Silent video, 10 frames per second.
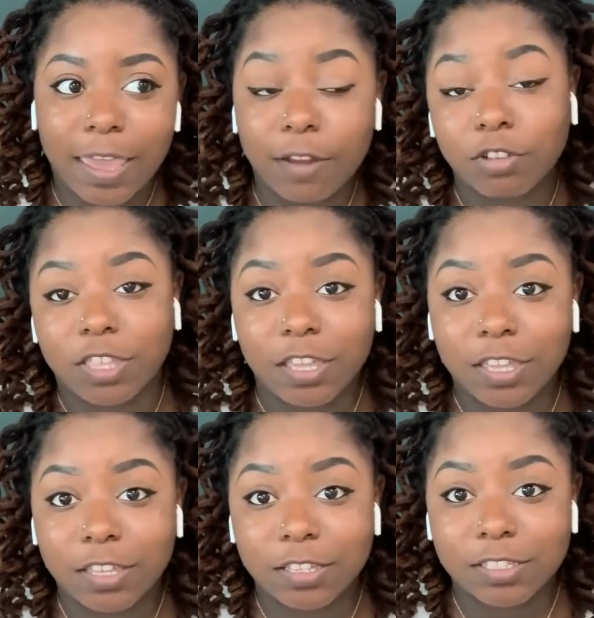everything
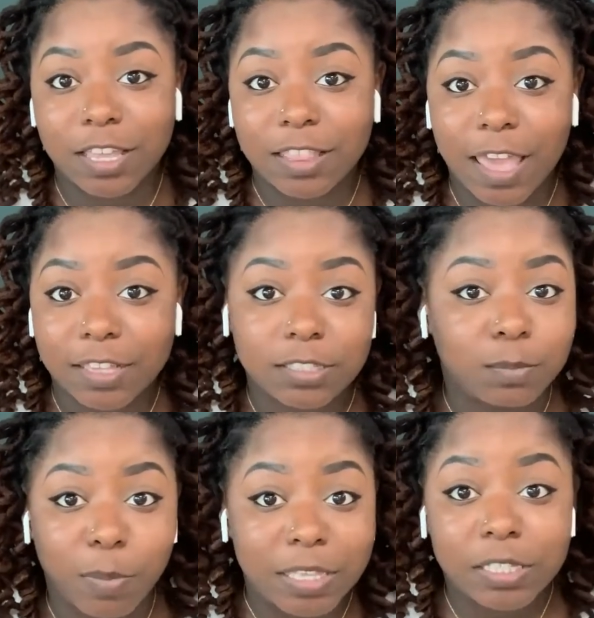is, and that's
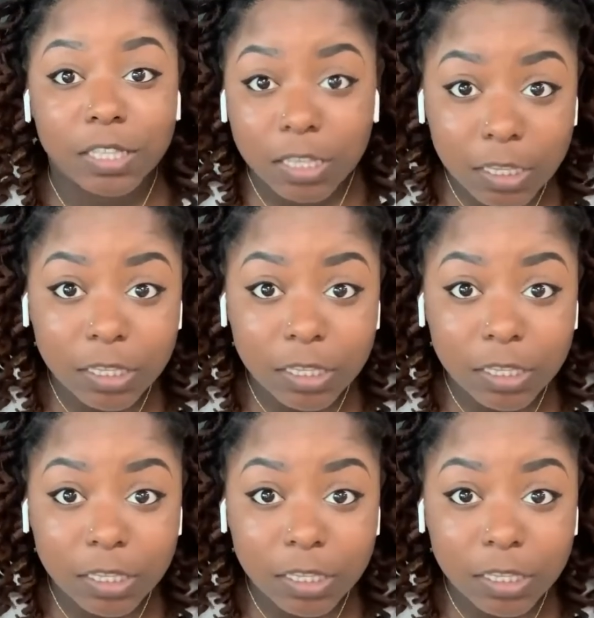basically